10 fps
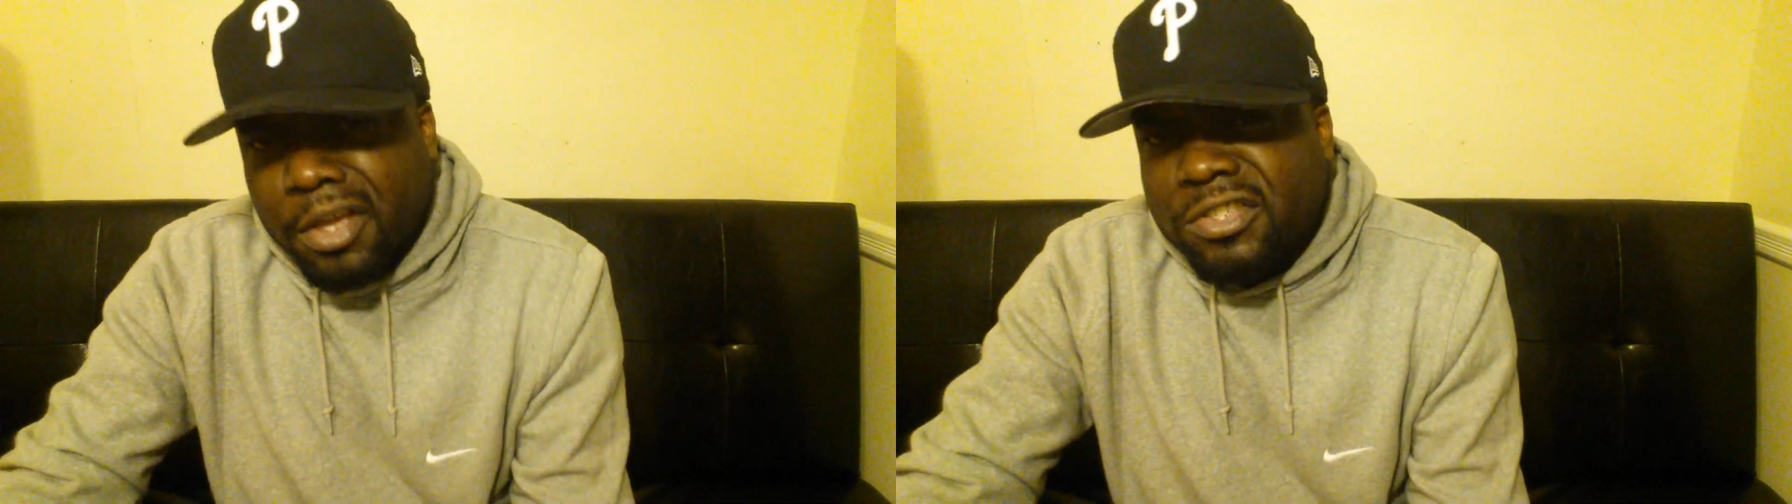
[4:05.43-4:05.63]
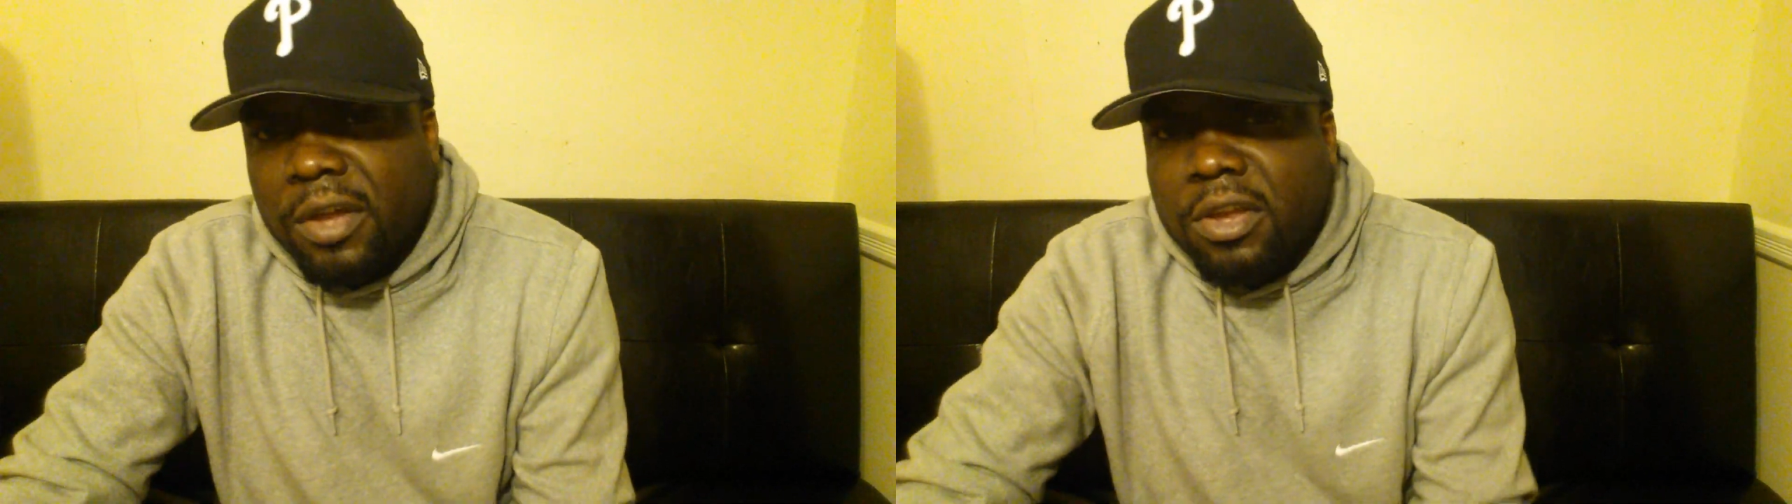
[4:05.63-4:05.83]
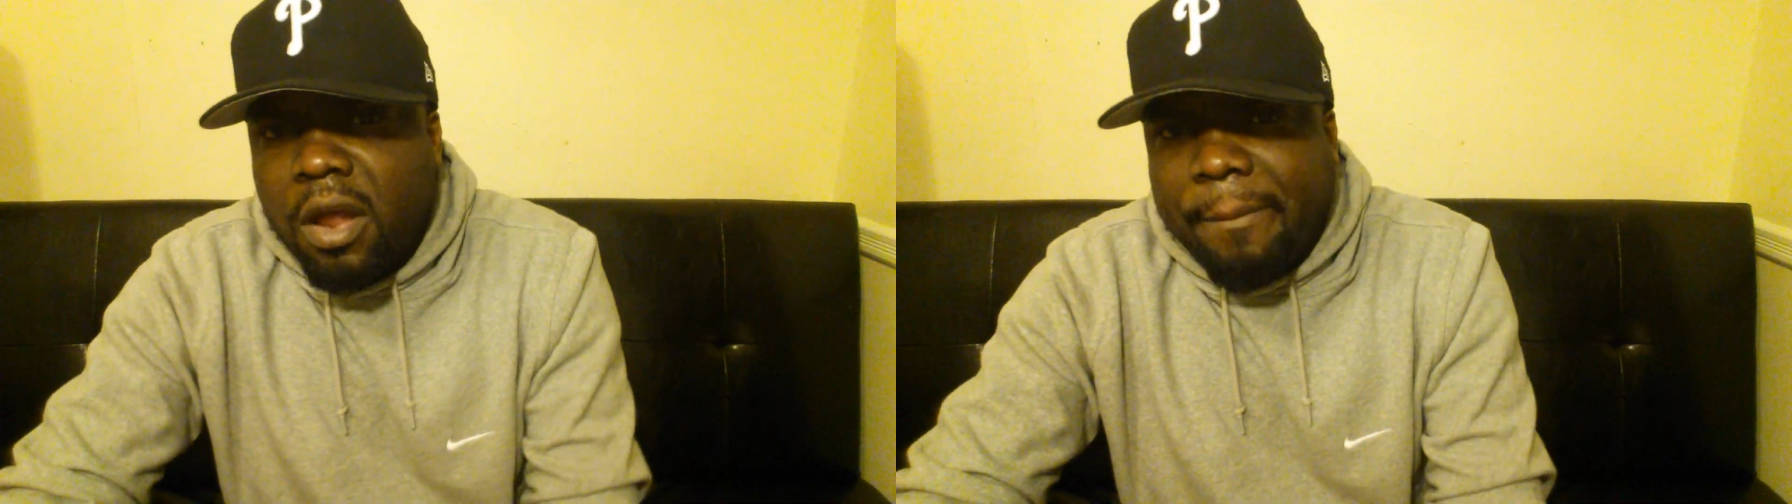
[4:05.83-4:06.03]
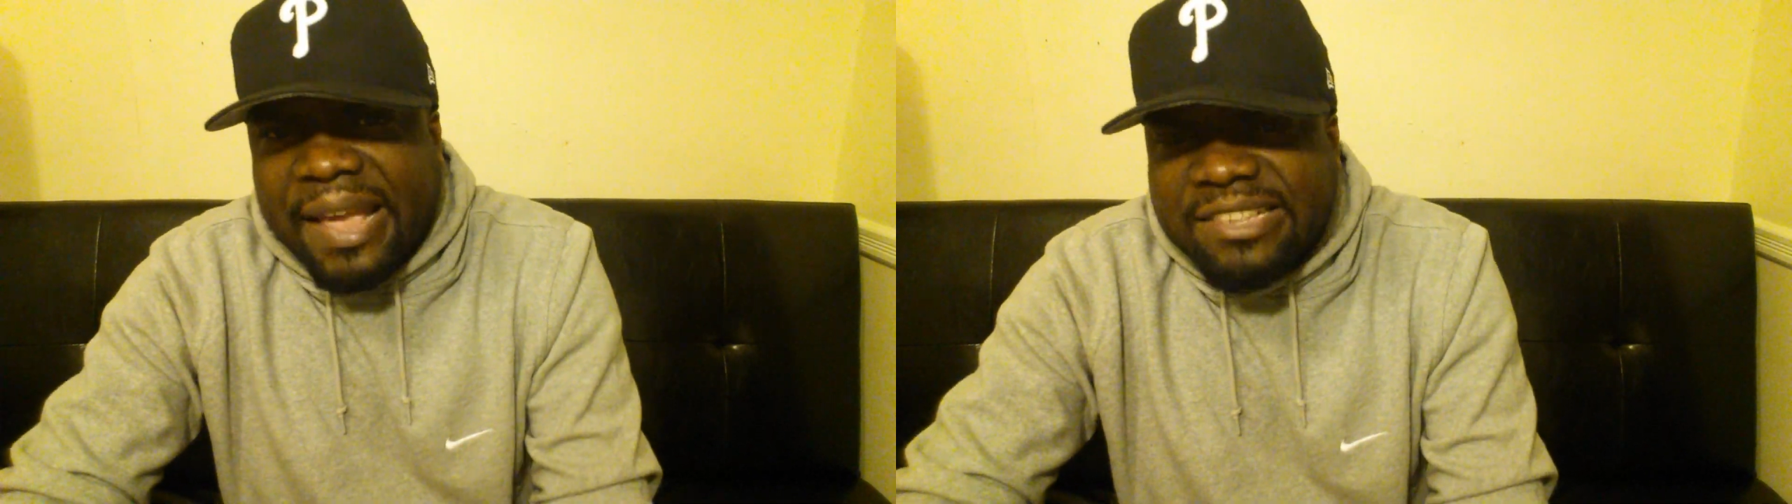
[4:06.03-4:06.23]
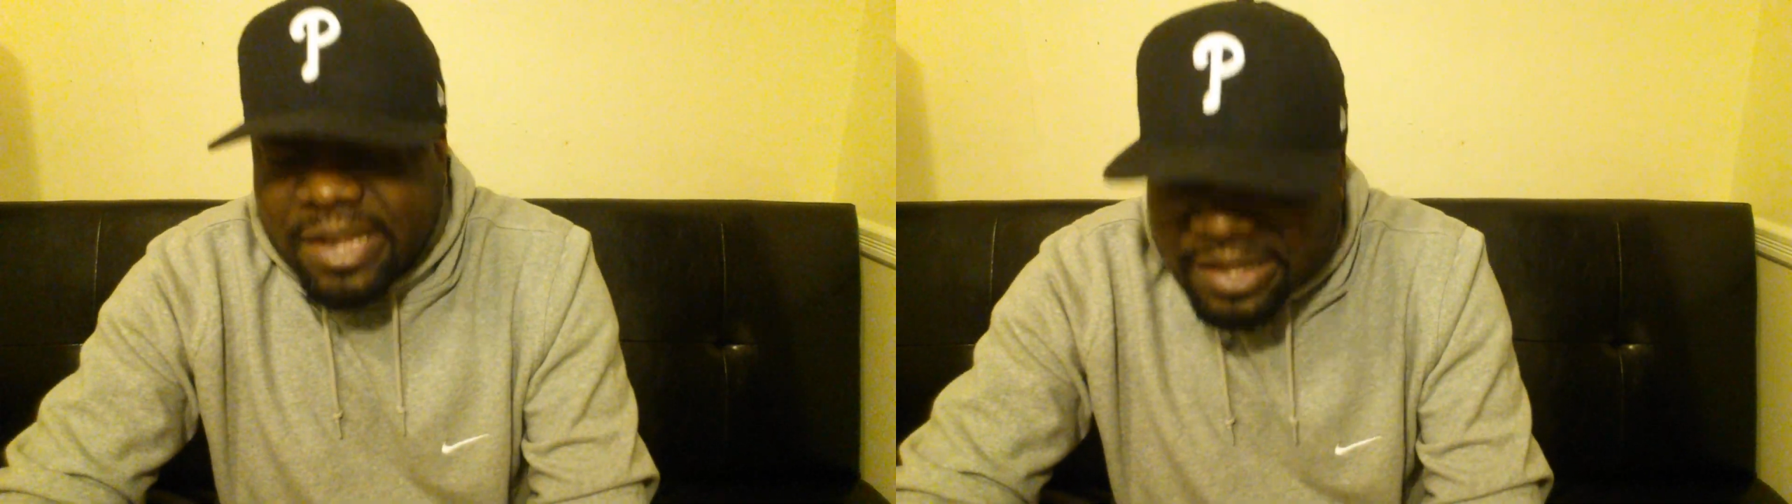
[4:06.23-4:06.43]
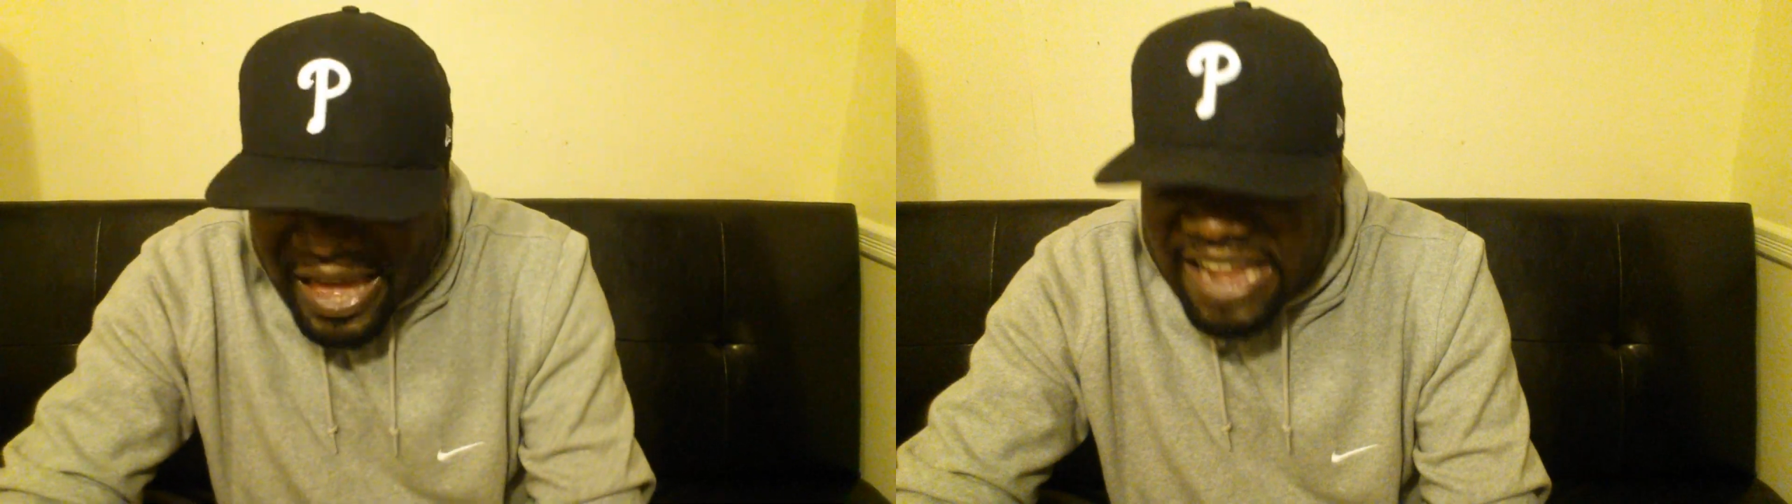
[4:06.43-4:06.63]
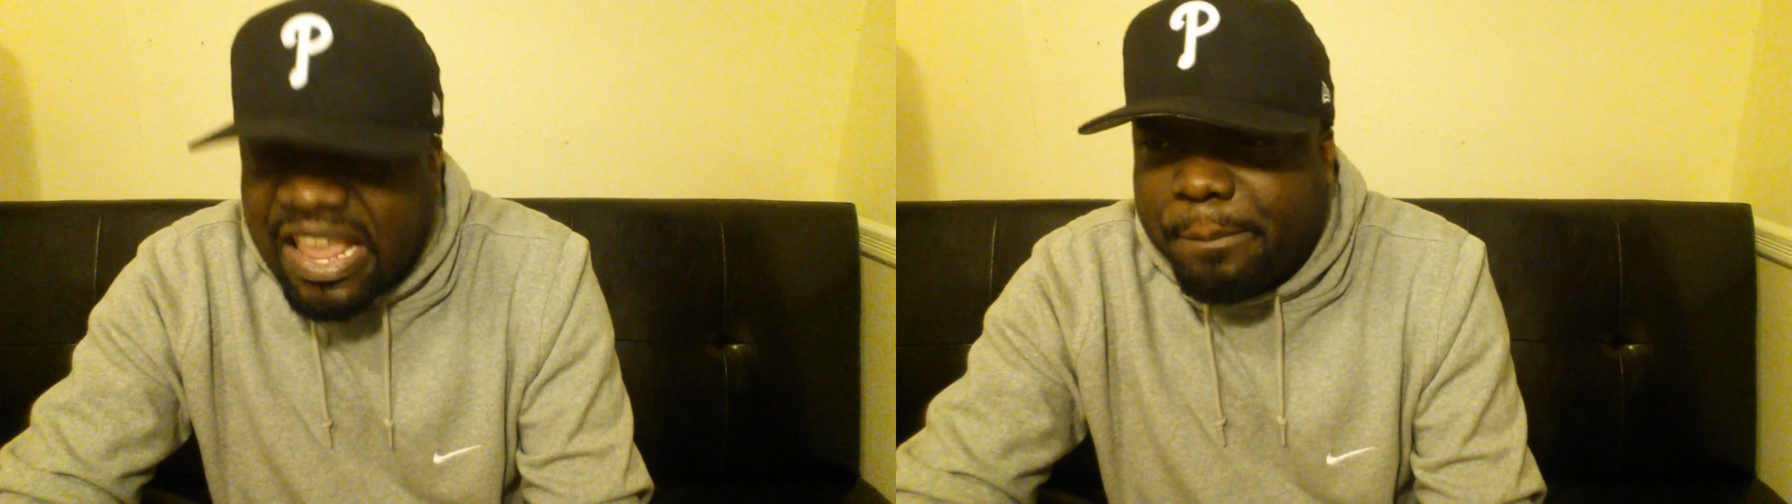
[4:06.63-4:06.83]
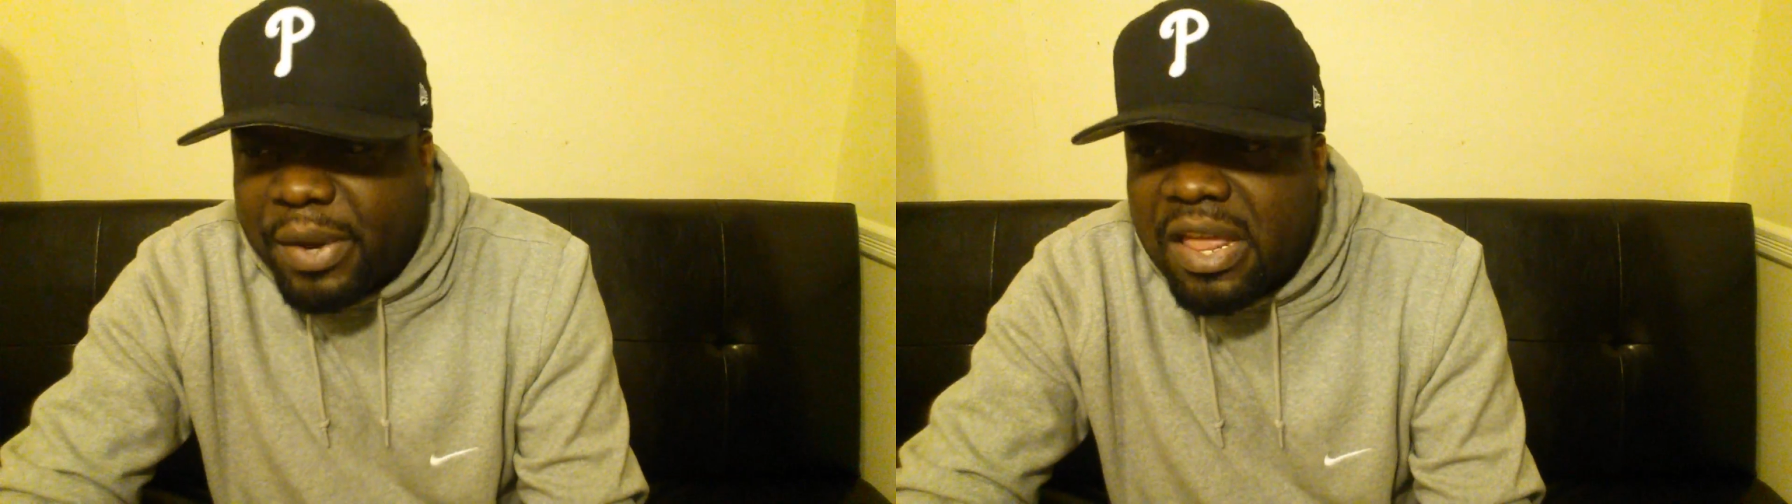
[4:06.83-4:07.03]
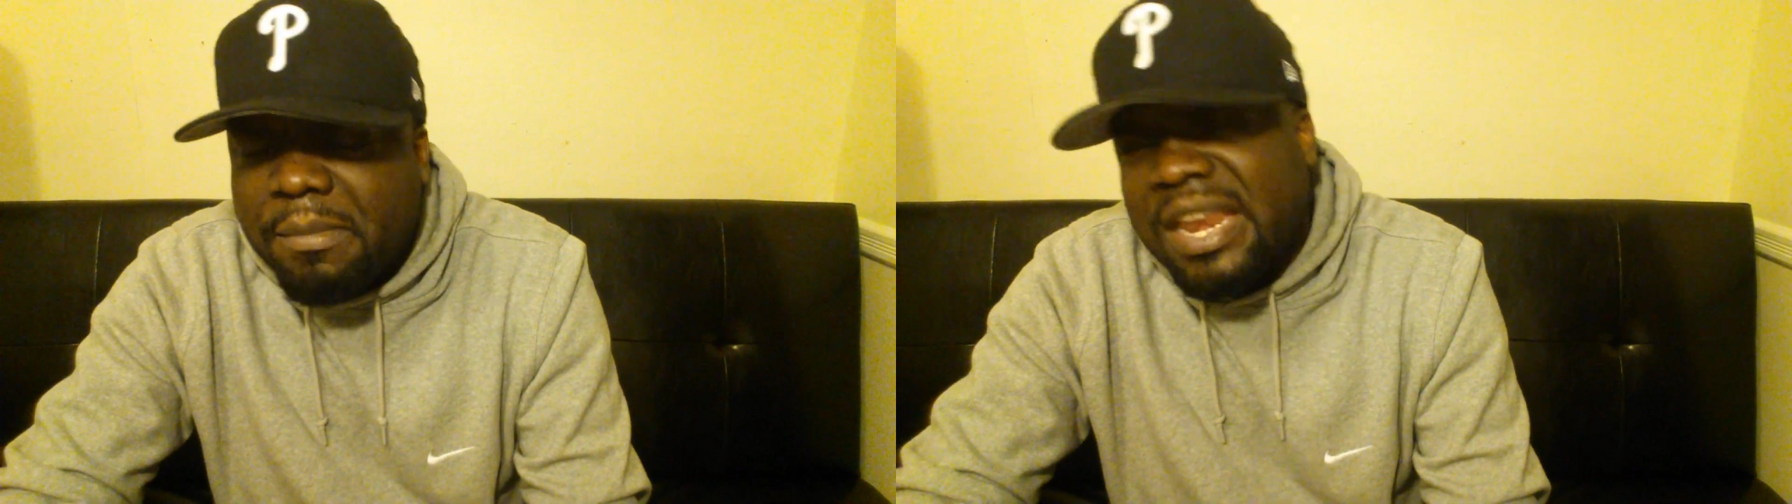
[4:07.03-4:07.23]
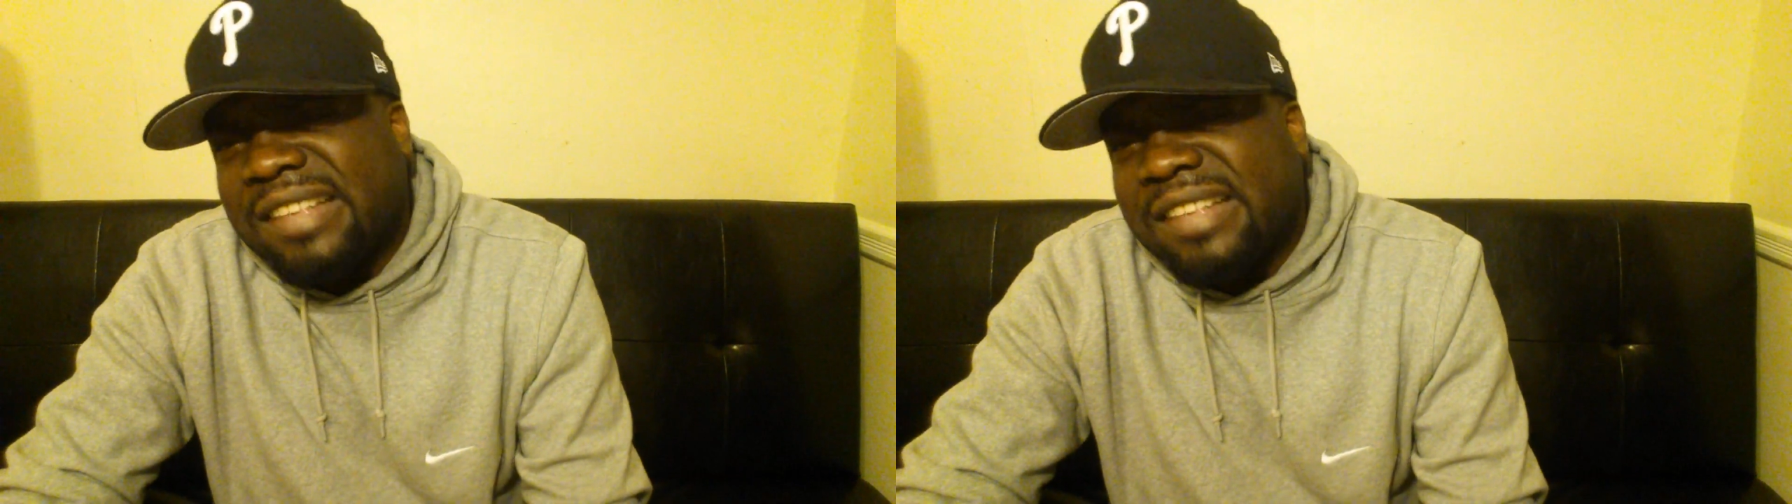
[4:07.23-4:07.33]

So you know, I'm actually glad they put him in